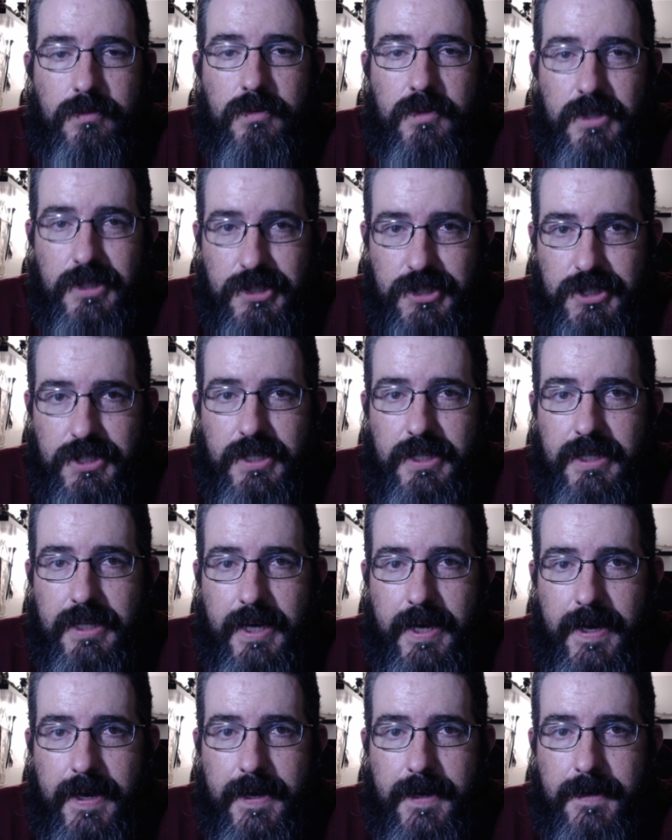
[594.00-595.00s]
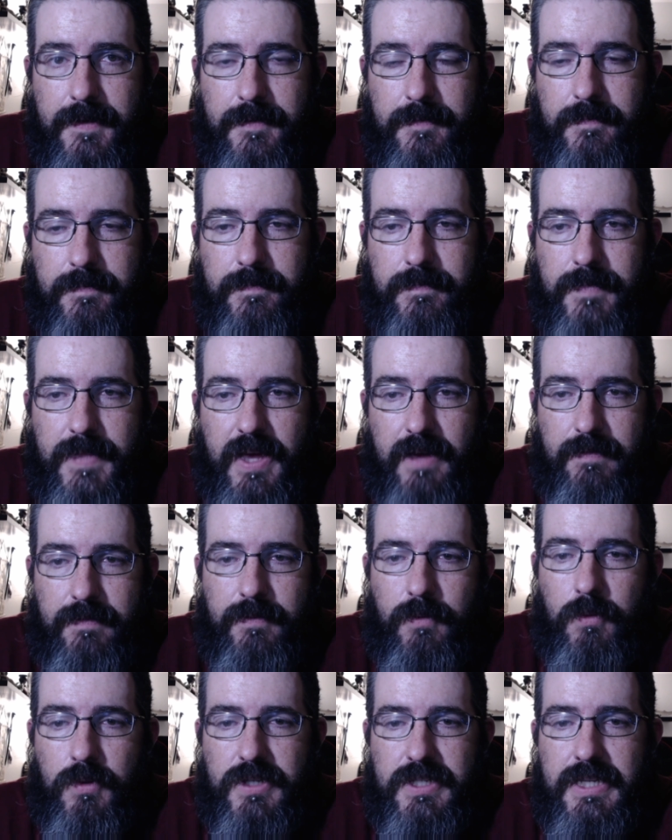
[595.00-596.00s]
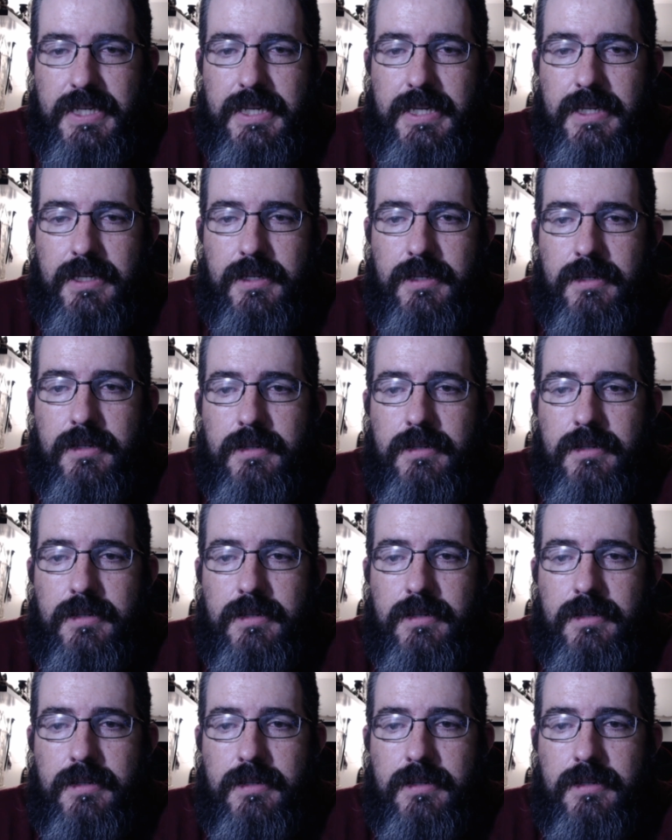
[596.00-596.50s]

legit gang at 14.